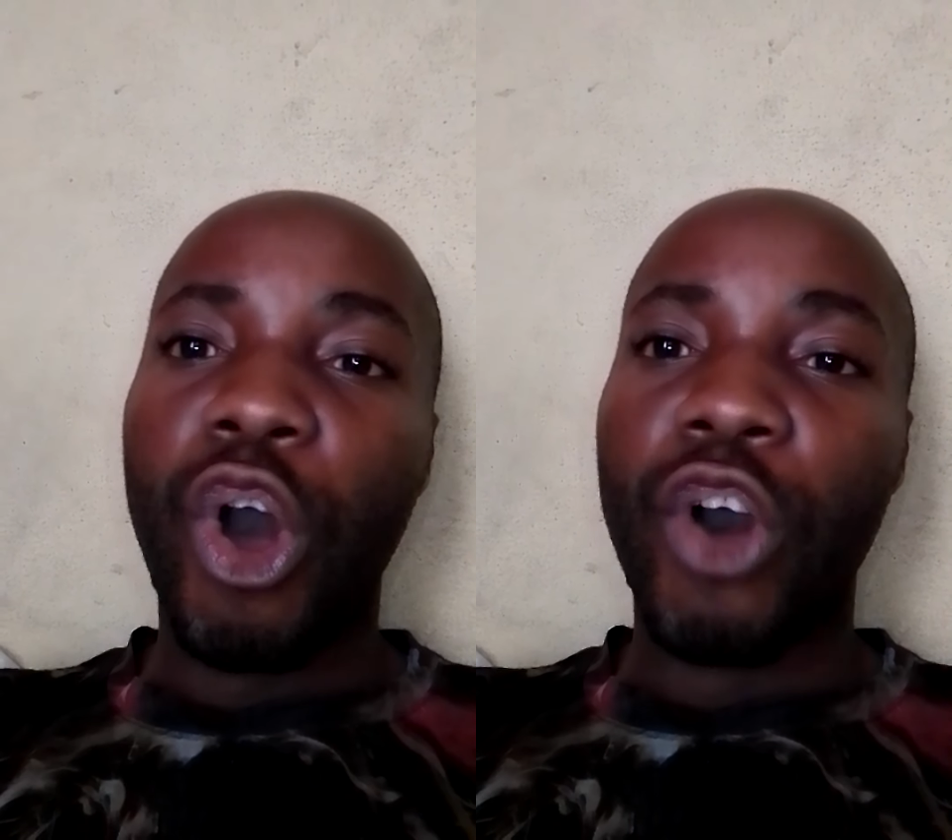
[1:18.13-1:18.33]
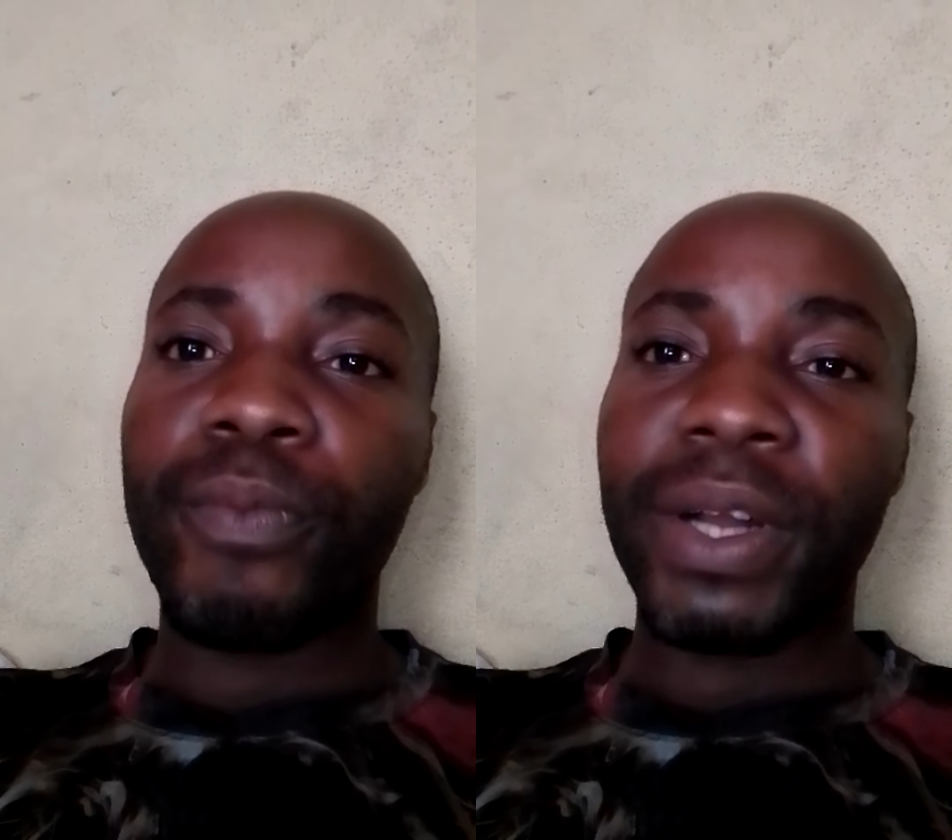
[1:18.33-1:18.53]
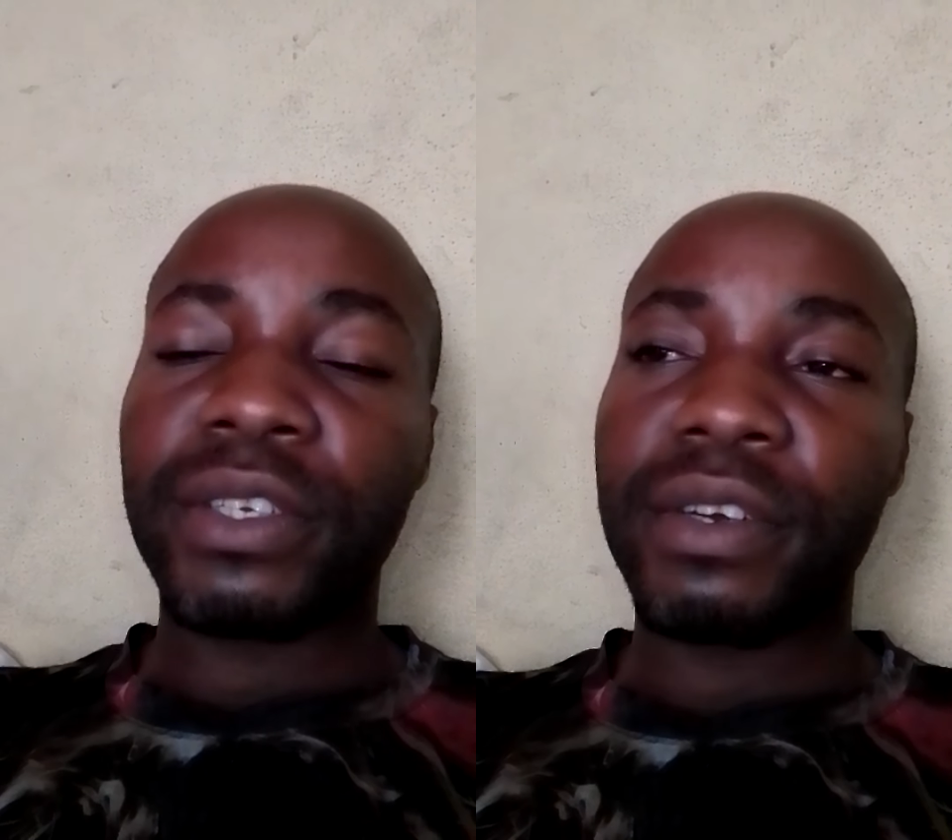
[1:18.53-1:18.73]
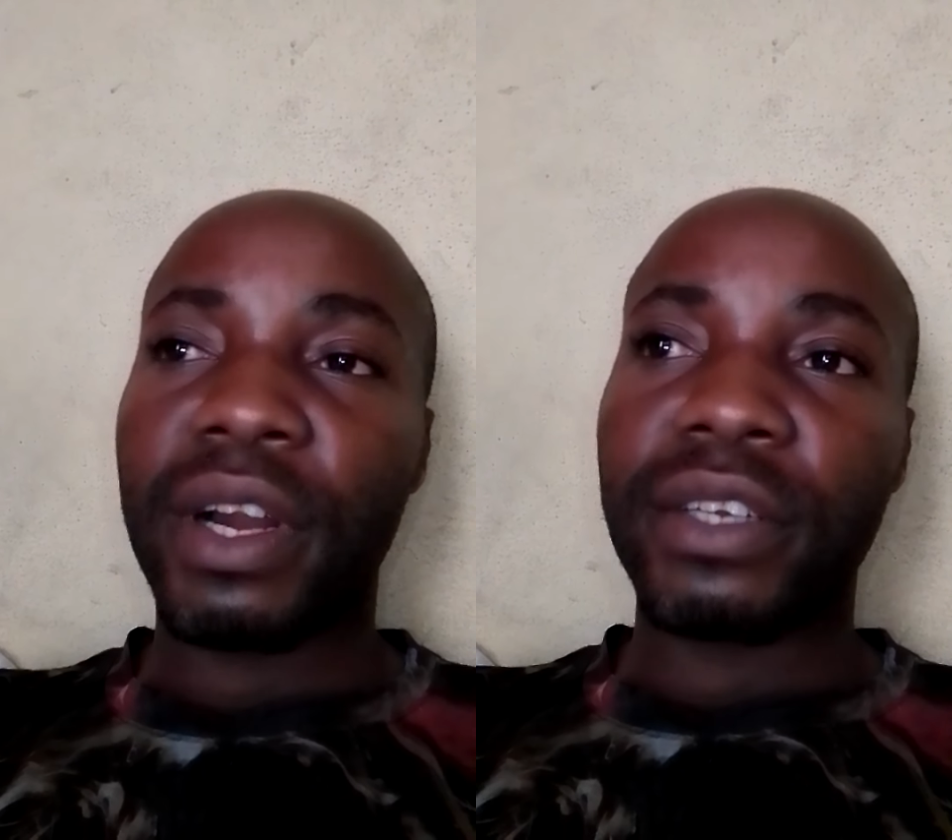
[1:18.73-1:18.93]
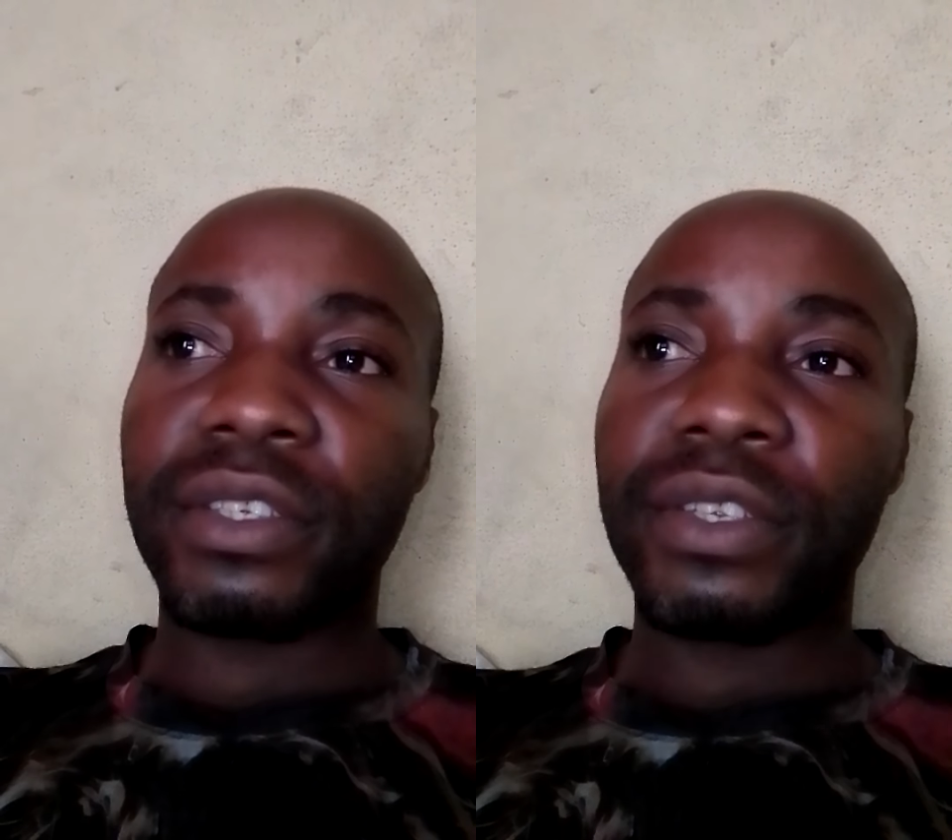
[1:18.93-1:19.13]
of
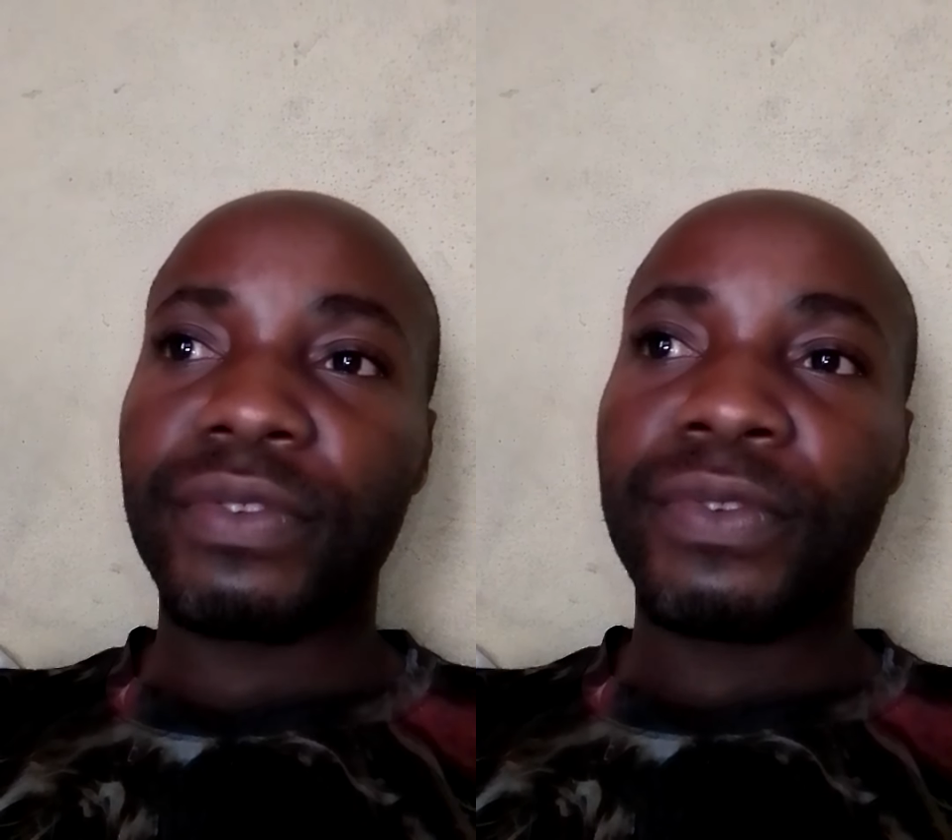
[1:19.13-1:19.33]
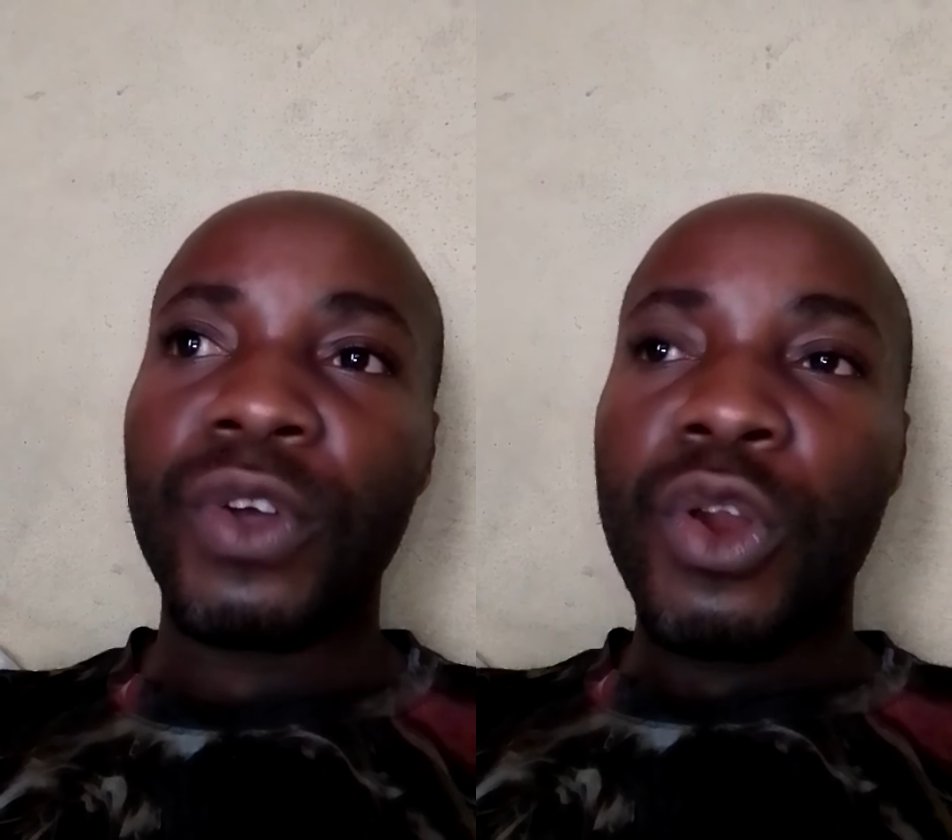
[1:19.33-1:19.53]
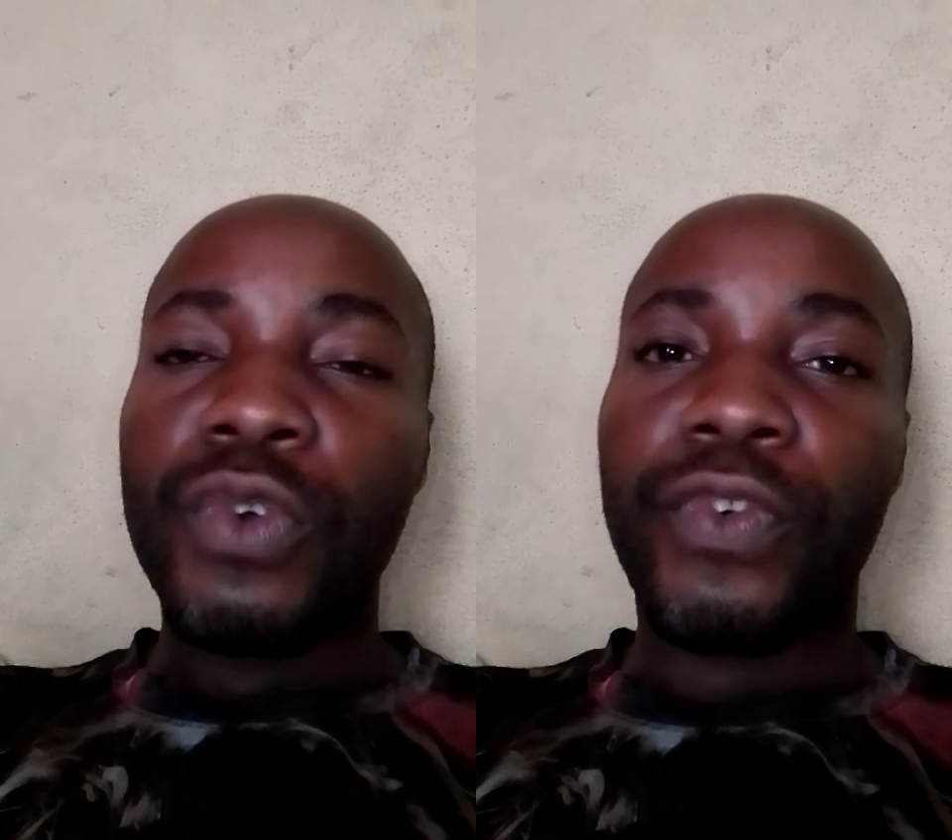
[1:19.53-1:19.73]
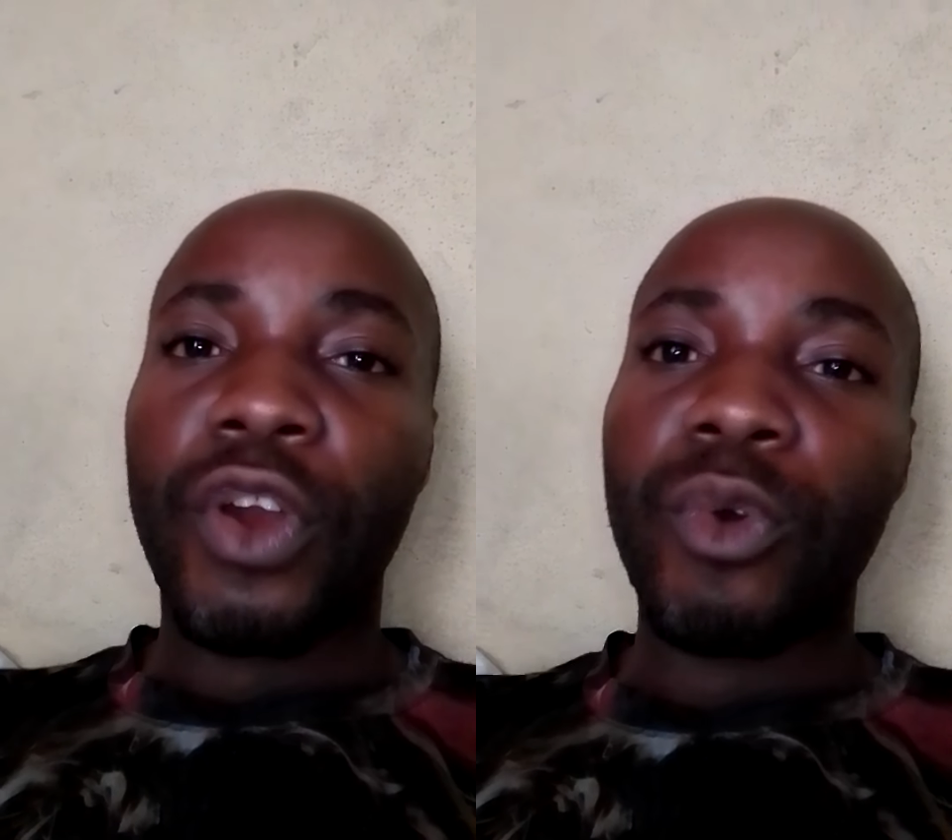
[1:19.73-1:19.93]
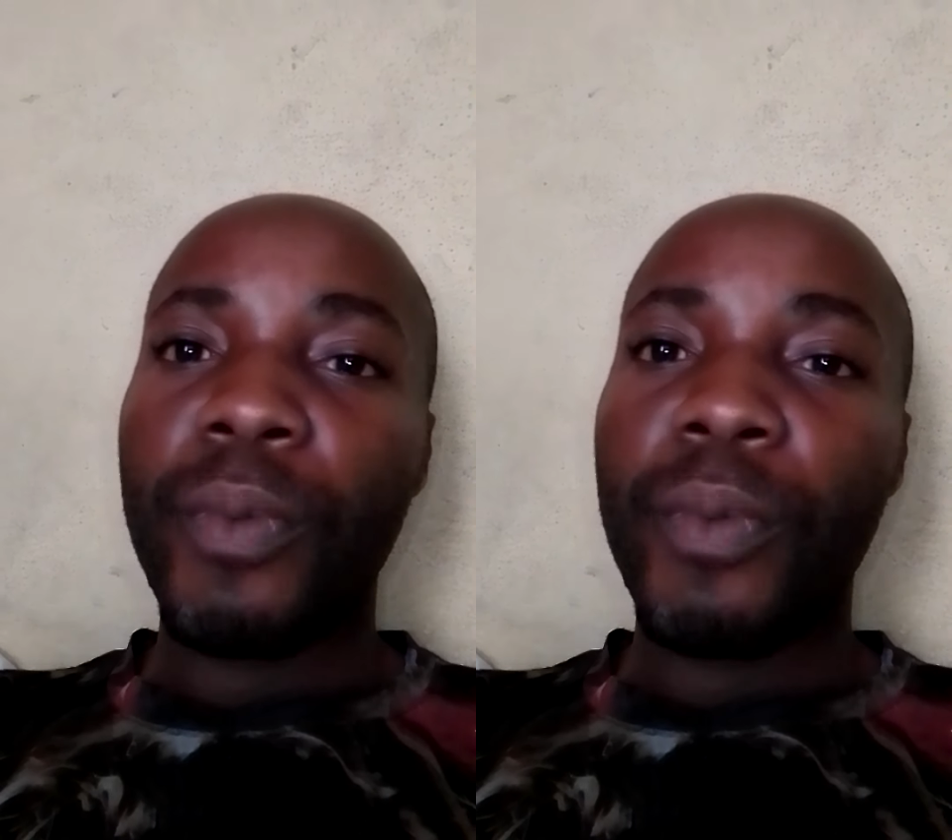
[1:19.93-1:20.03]
materials from